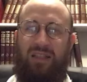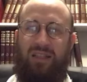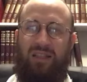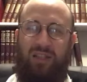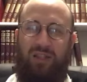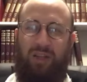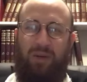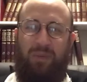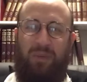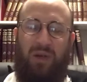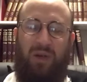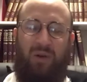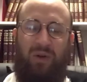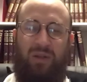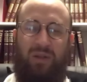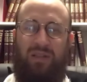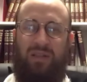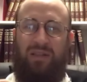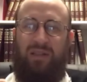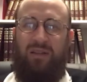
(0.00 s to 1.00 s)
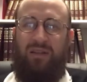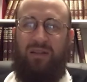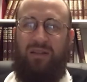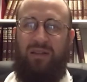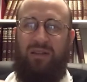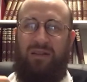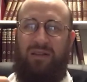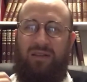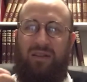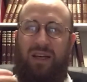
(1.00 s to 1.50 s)
Hashem, because
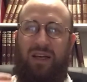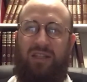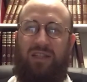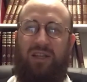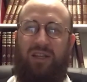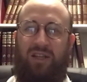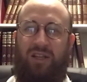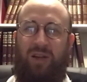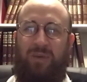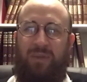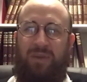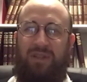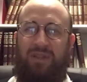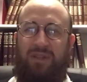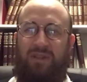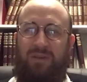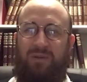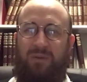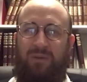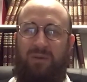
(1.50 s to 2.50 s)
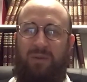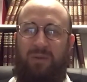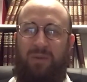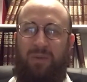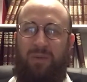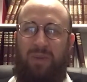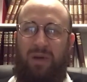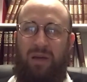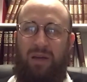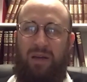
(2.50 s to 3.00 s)
Das Hashem is to
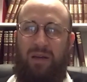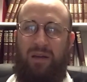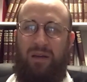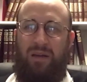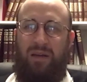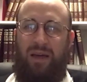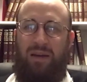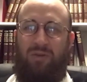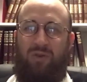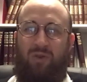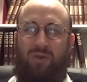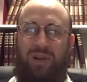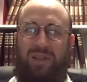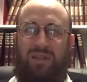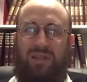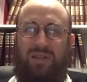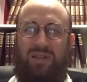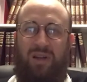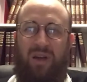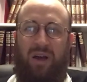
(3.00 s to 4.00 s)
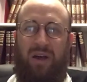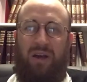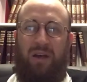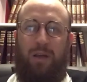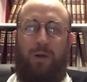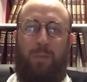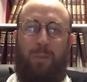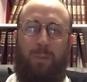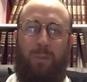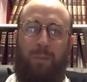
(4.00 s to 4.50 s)
have a great
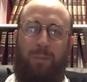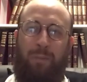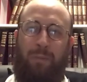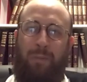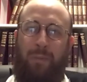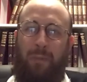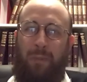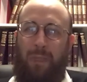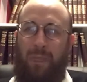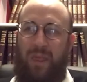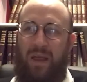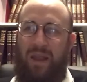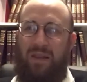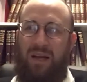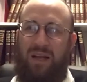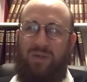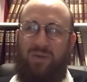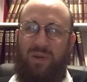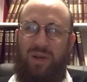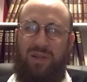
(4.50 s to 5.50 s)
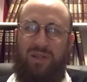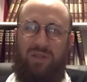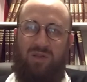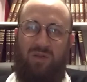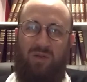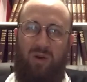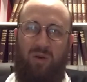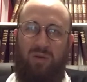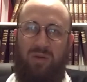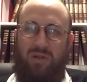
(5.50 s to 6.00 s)
society, and that's what Eretz
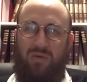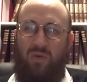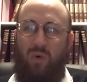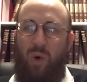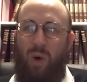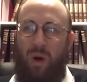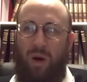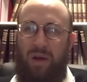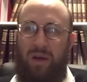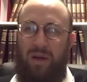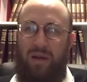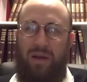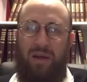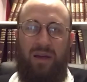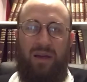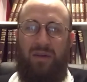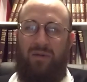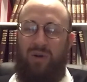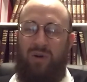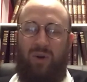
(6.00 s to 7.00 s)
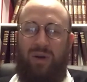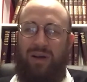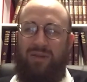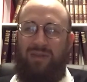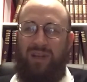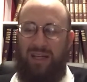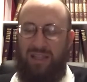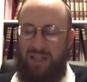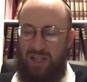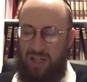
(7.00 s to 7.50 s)
Yisrael is for. If we don't have
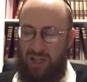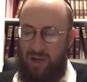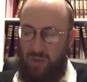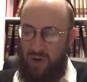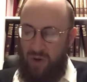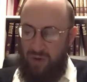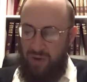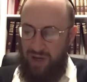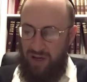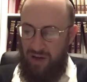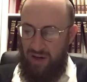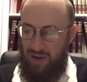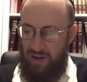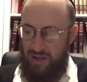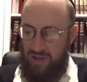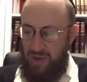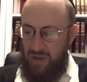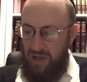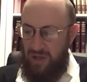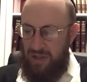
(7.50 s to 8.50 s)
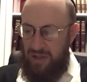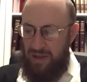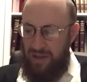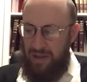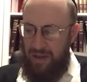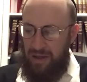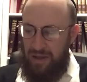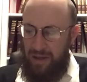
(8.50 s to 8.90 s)
Das Hashem, we don't need an Aretz, because